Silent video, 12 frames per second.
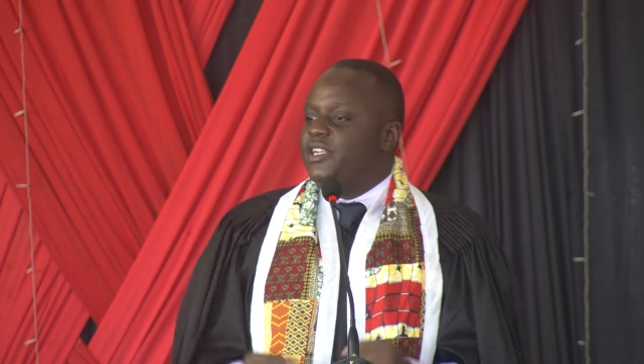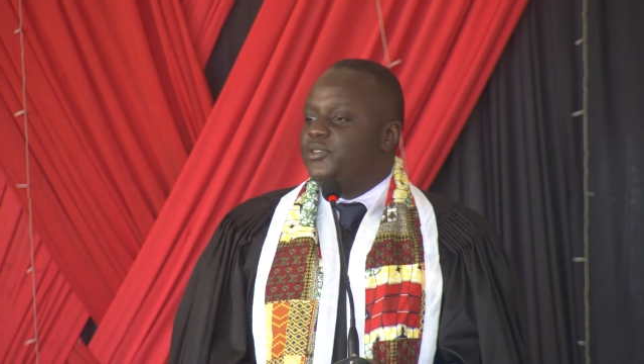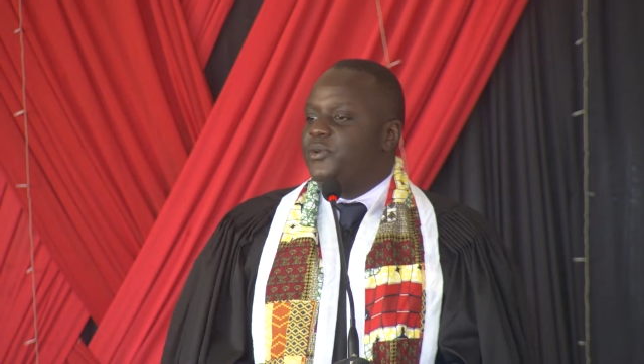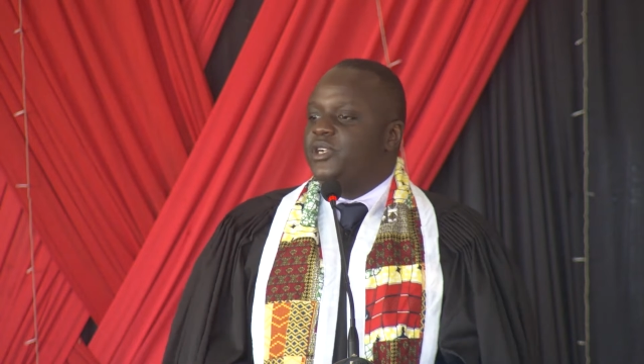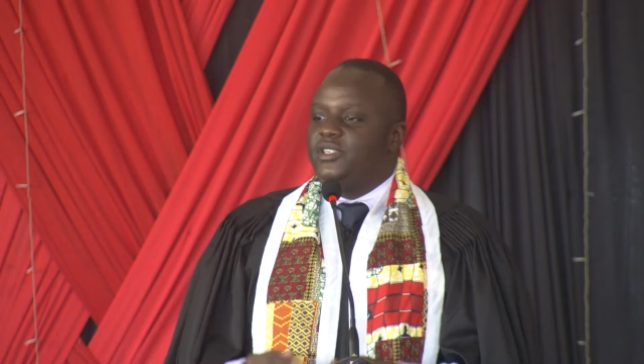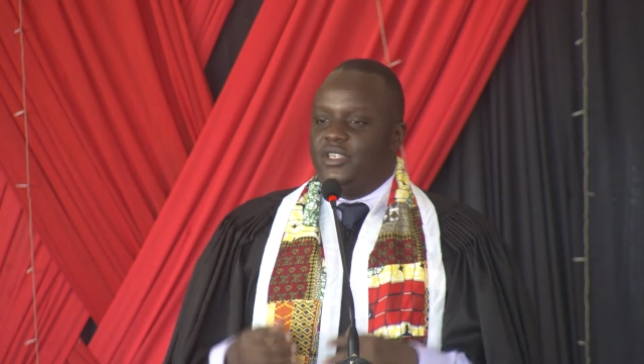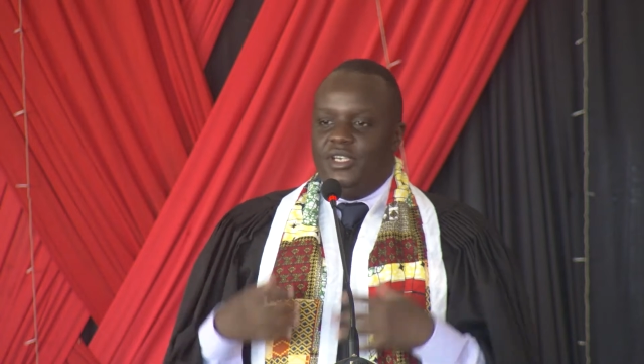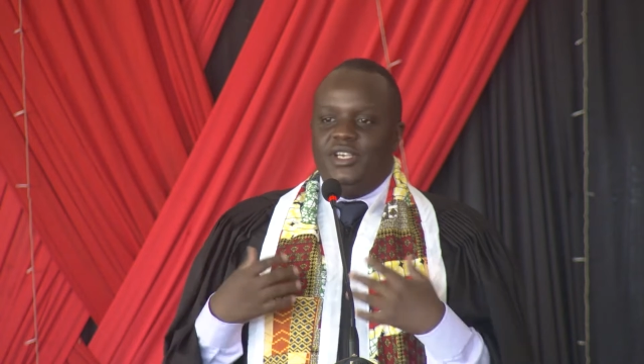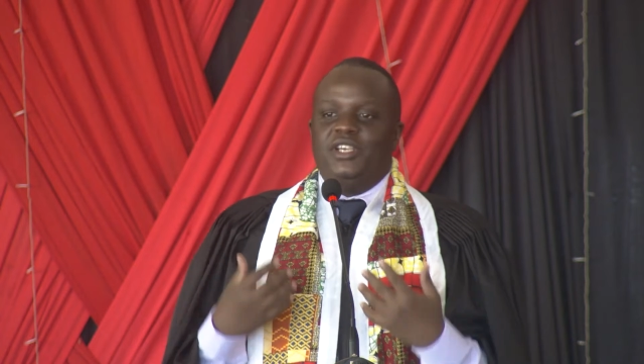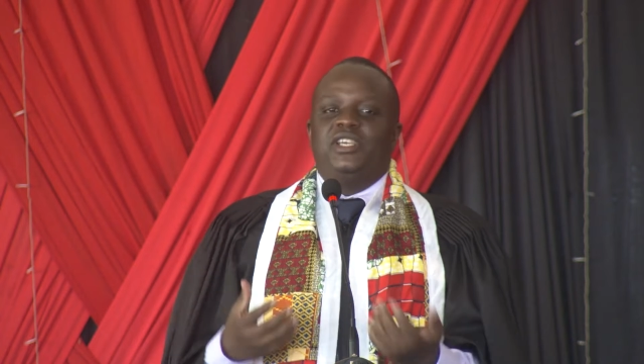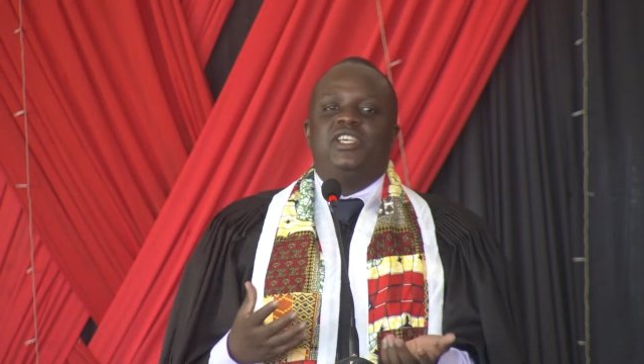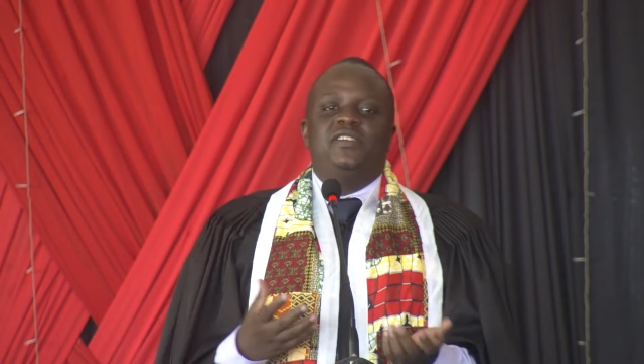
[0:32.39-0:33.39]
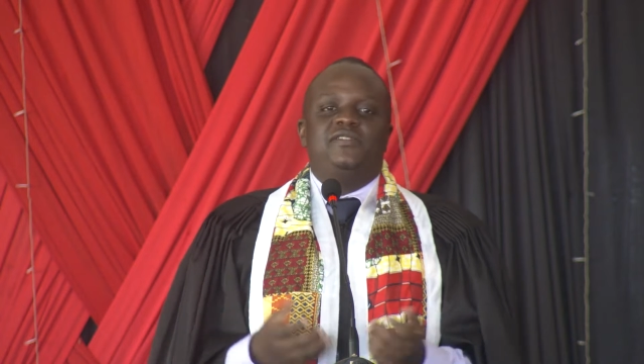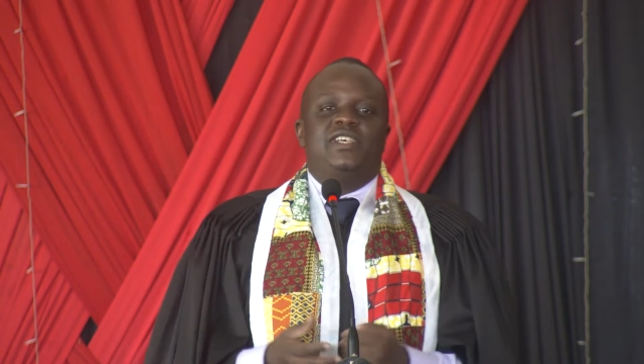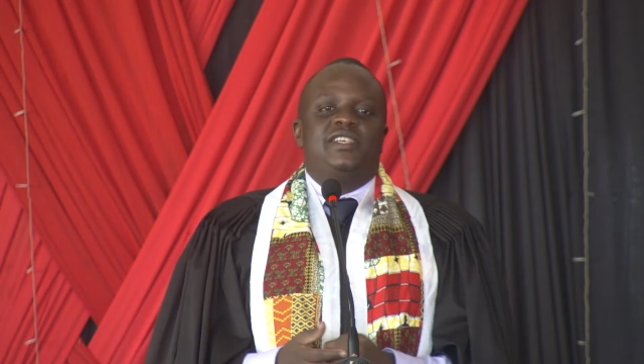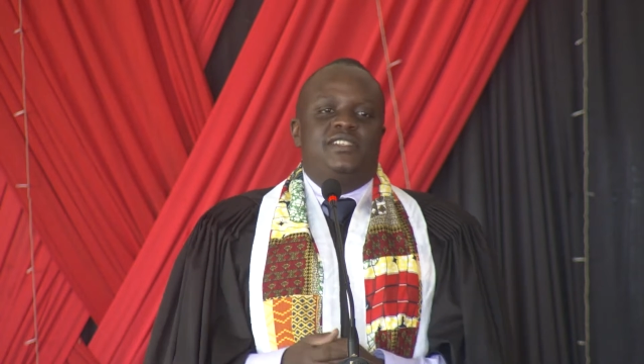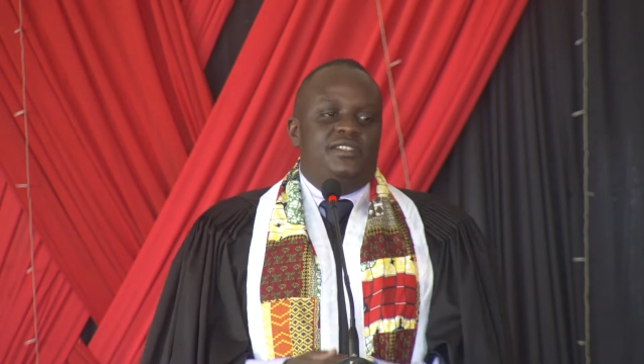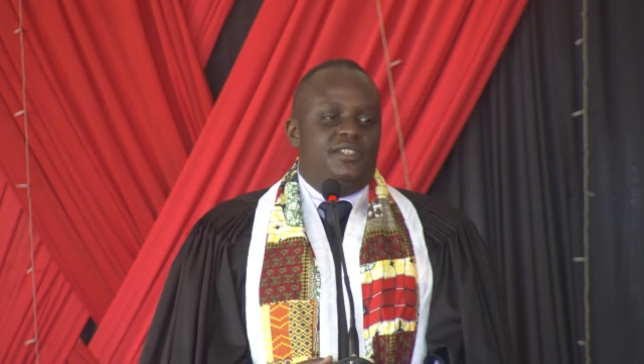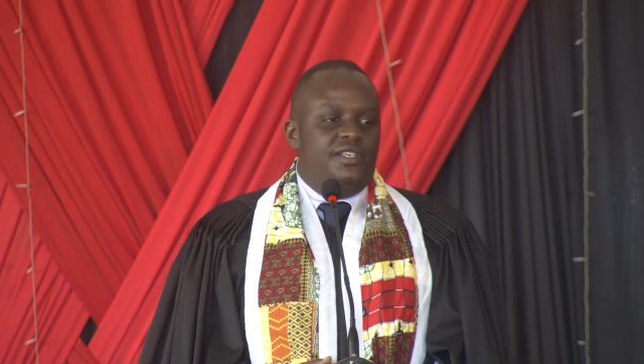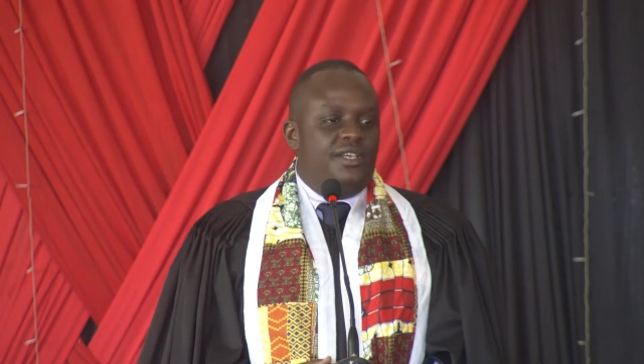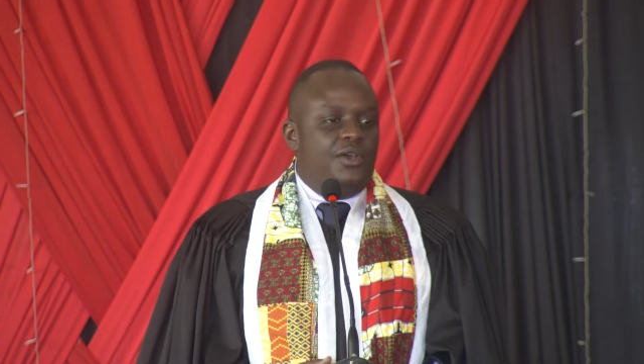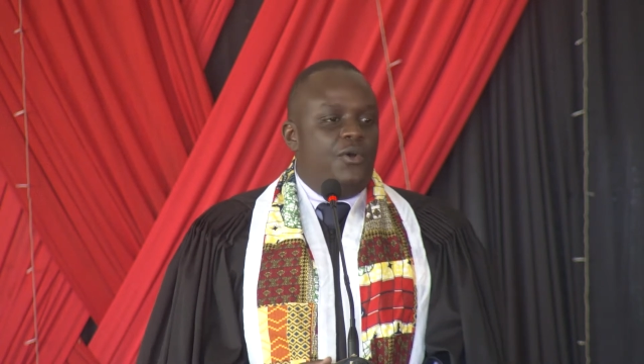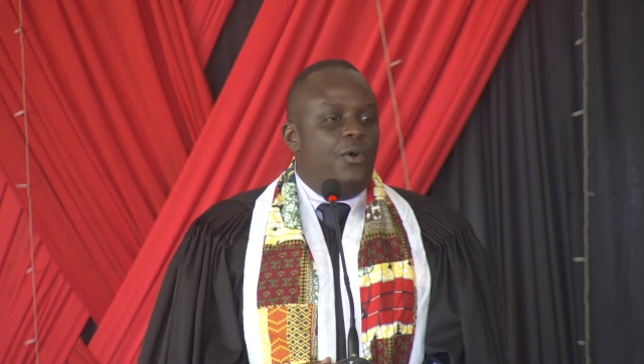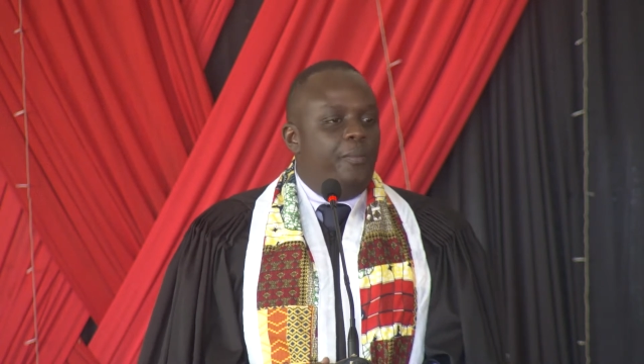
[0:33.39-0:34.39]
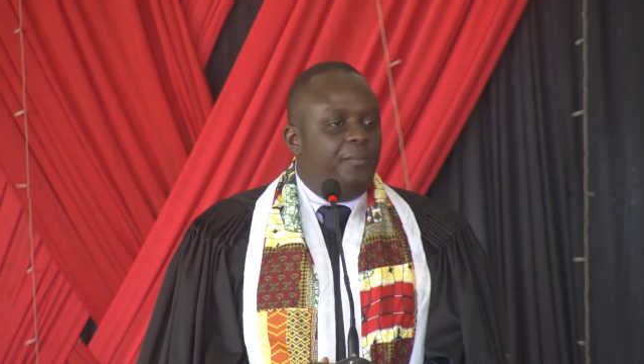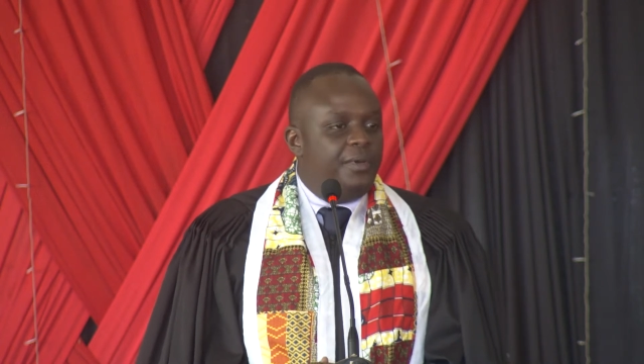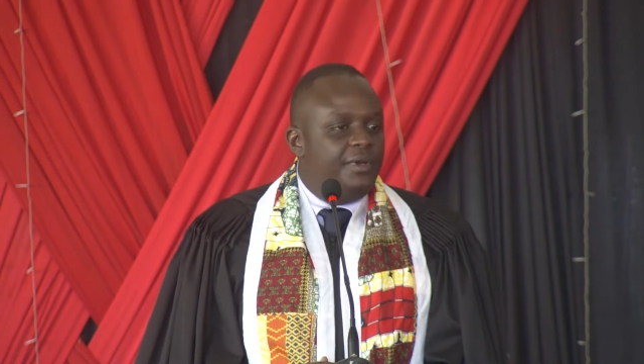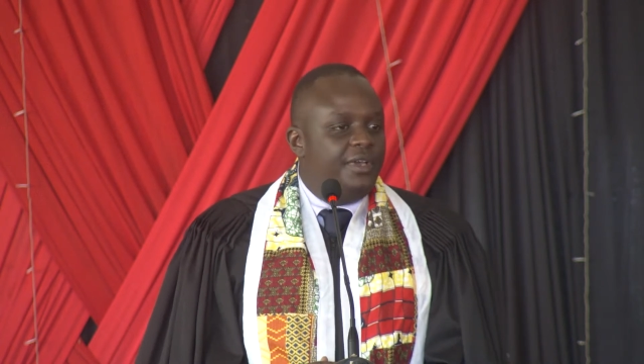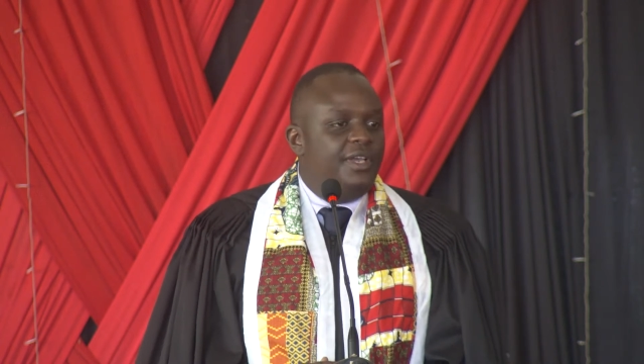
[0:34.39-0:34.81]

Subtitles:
is what gives us hope.